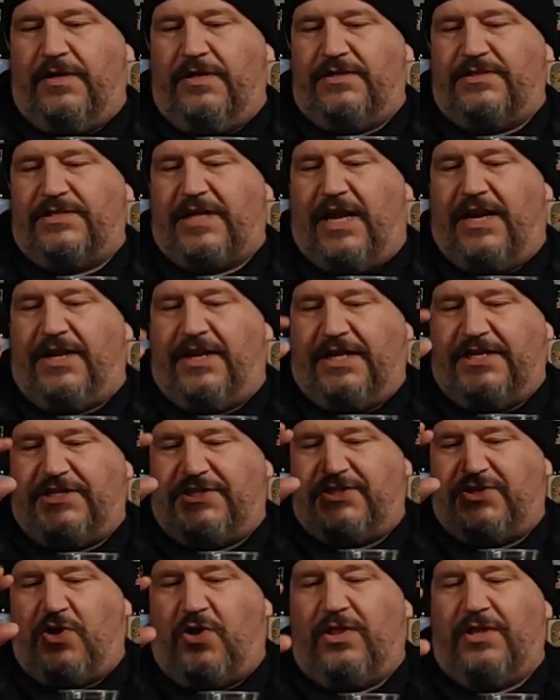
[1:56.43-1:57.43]
It's got a nice
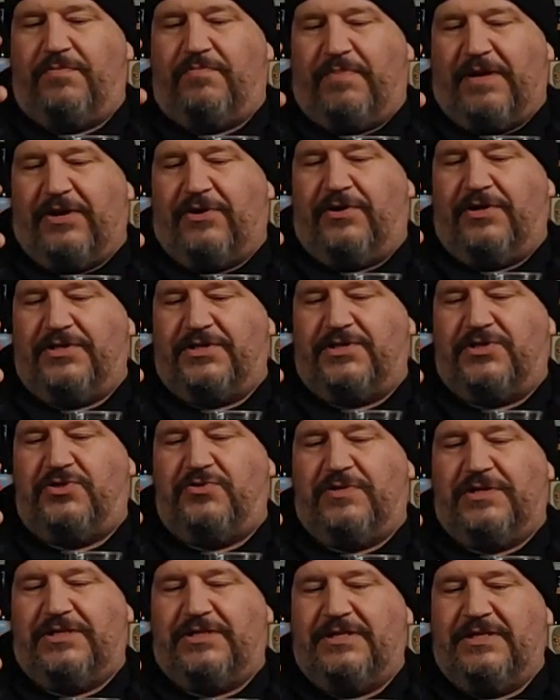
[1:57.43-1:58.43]
solid bitterness
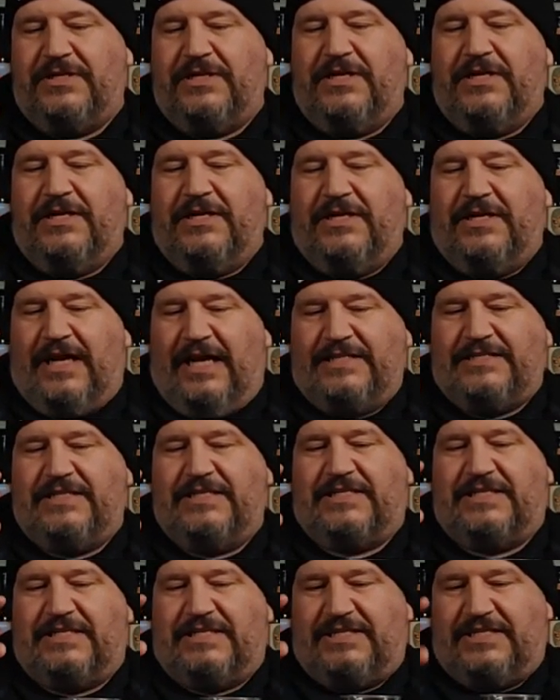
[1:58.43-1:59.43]
to it. That's a
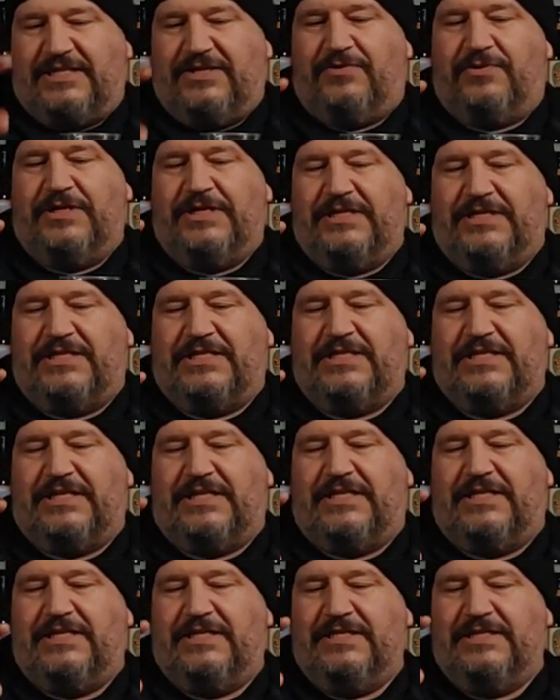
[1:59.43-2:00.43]
seriously,
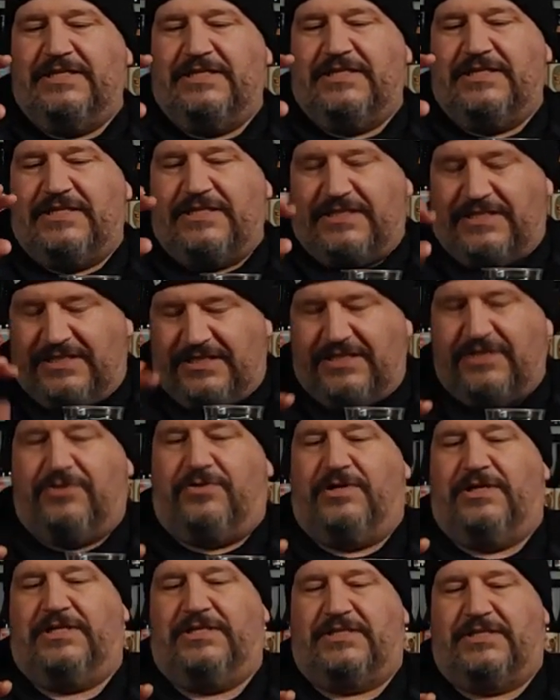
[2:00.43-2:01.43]

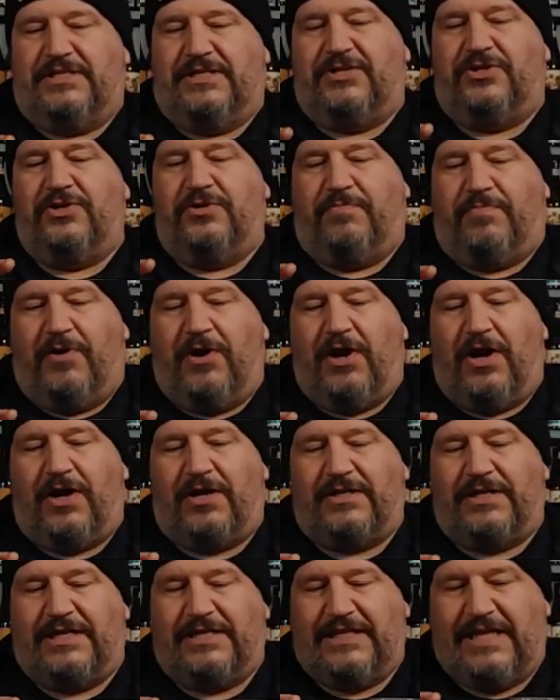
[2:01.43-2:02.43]
seriously good
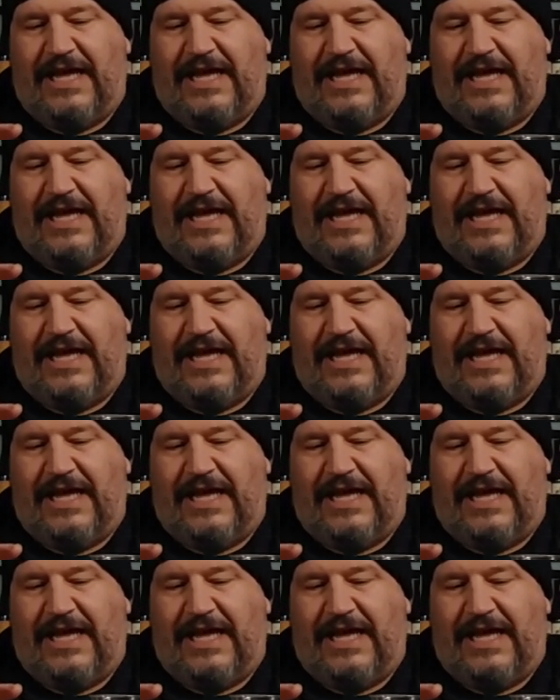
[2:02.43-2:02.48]
Bock. Like,